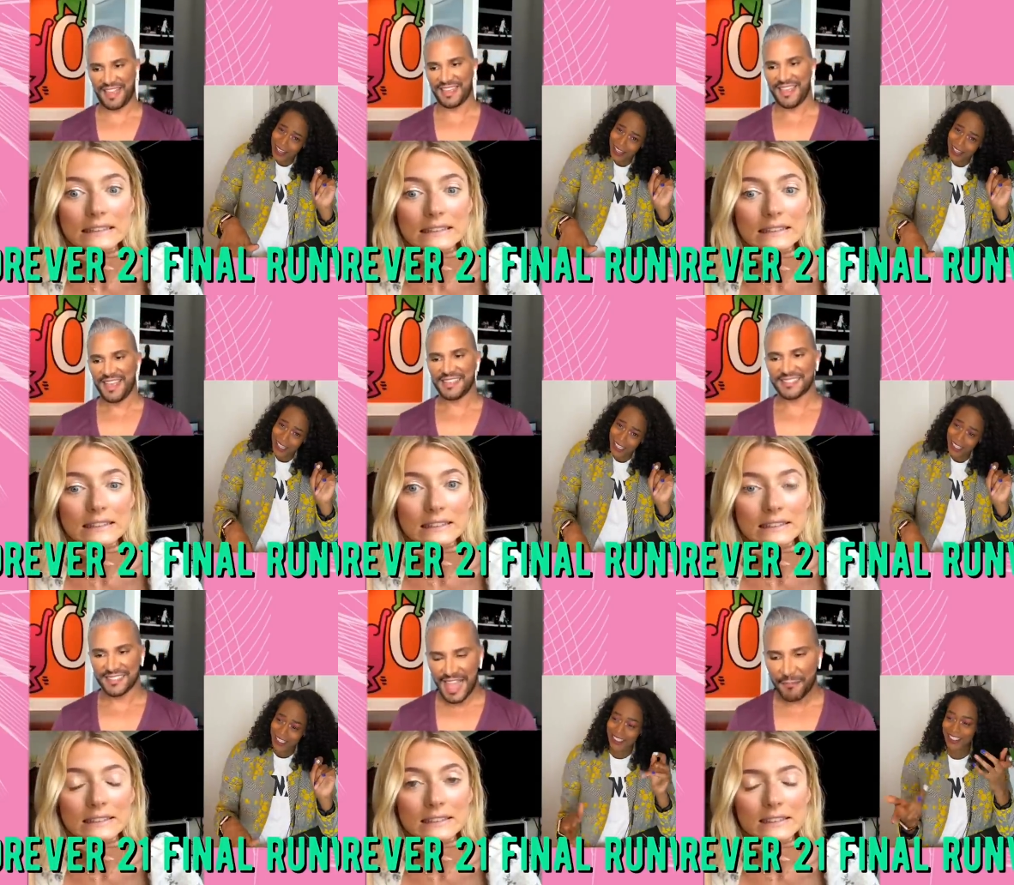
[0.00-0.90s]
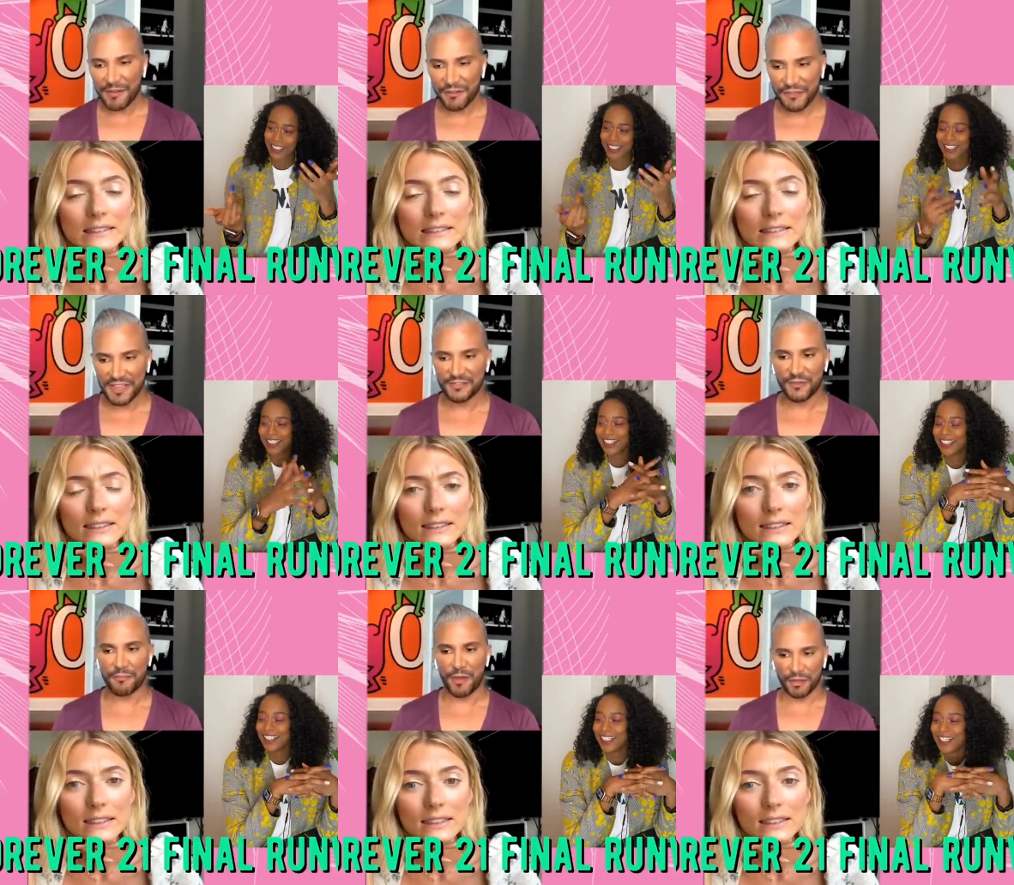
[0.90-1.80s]
Speaker 1: A slap in your face for
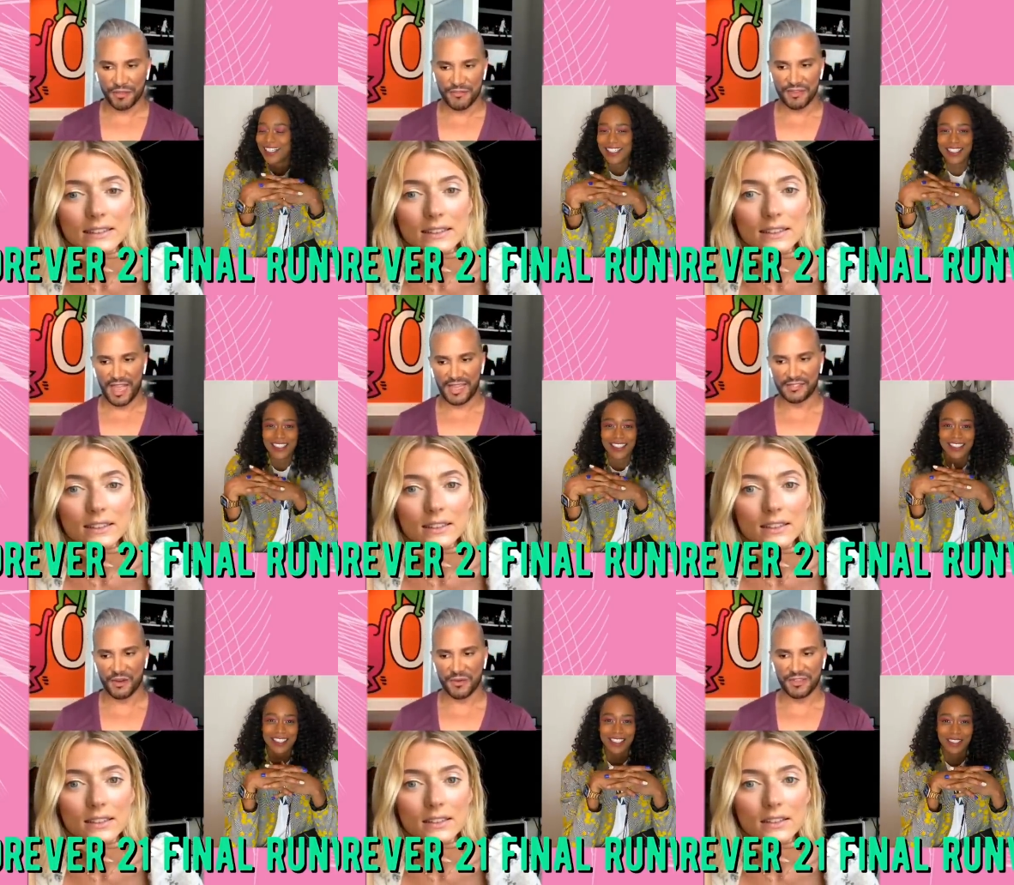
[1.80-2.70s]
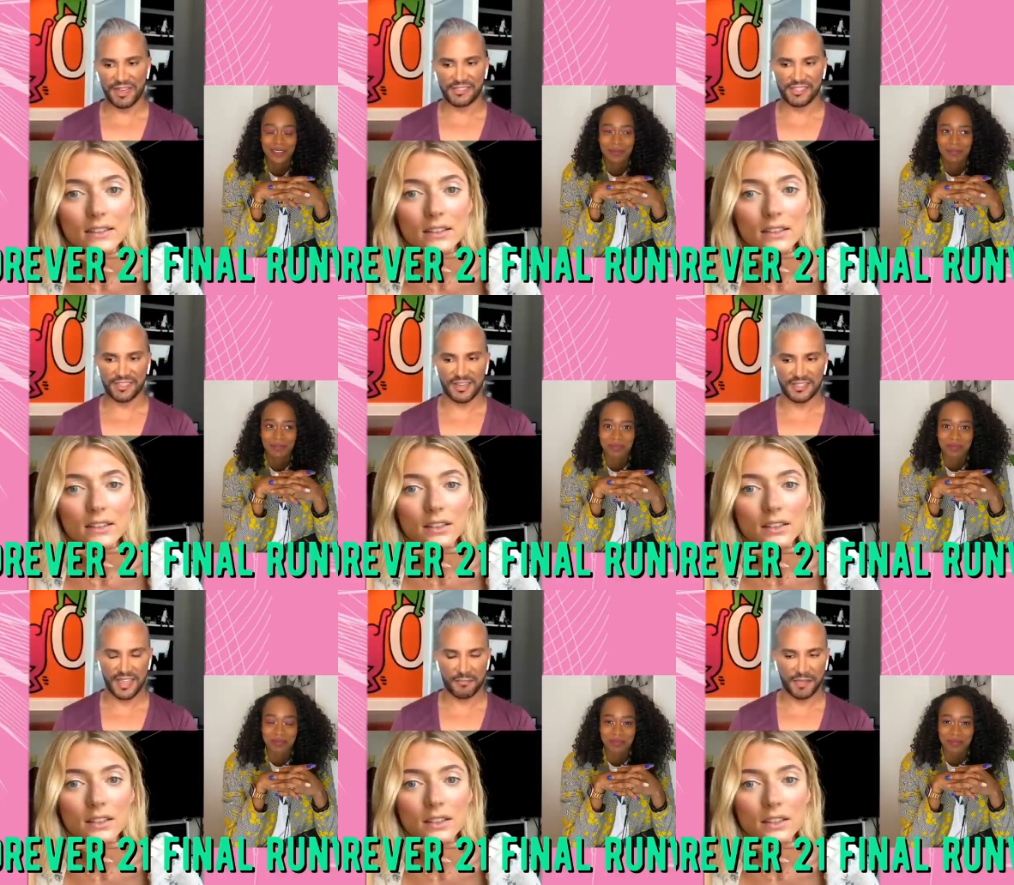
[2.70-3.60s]
both of you guys, or were you guys just on a tight
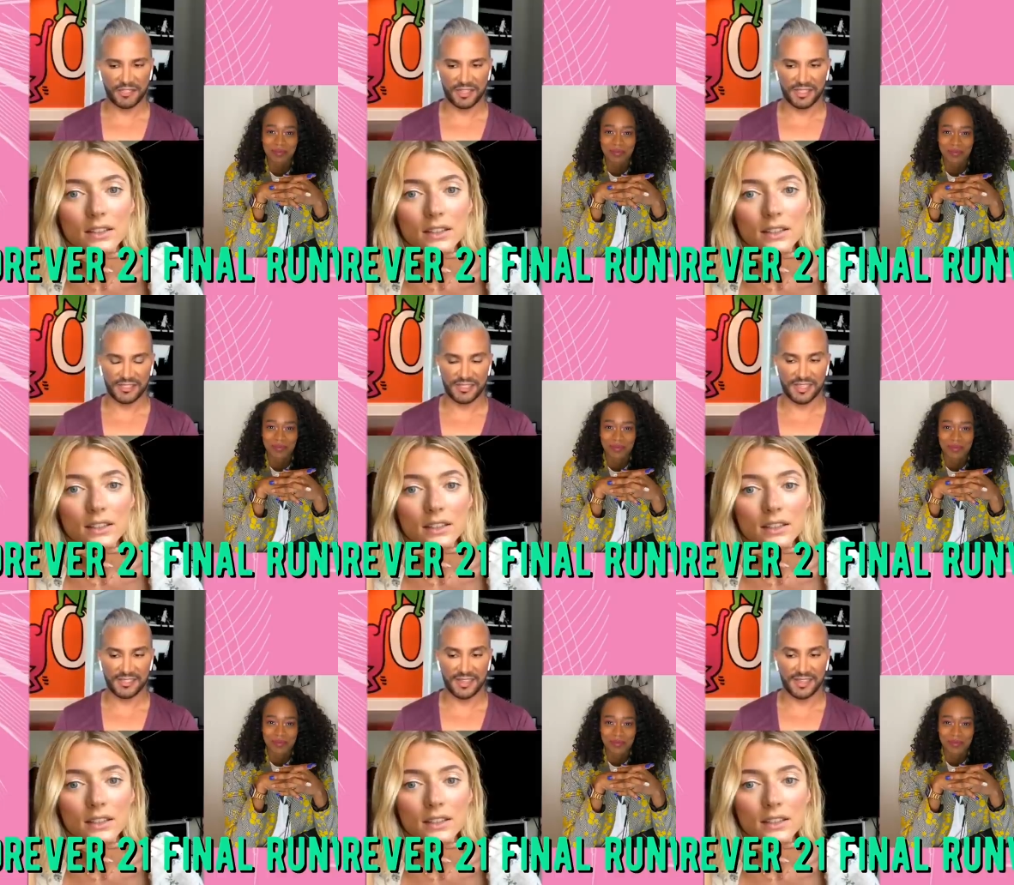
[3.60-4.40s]
budget this season?